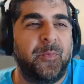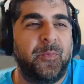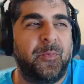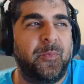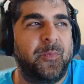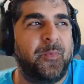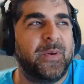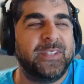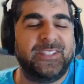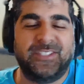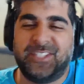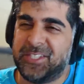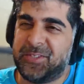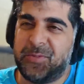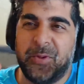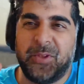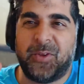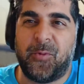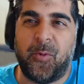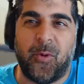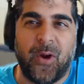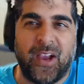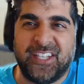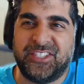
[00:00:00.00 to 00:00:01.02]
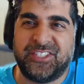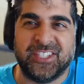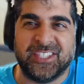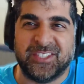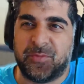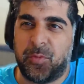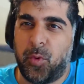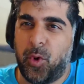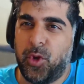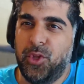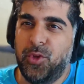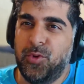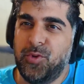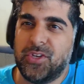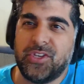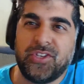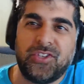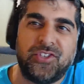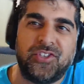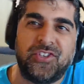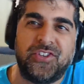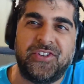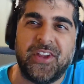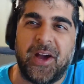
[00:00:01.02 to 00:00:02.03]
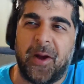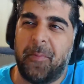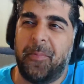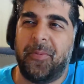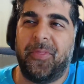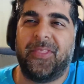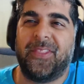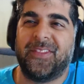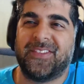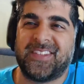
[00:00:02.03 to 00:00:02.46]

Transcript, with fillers: but just with questions where you just dump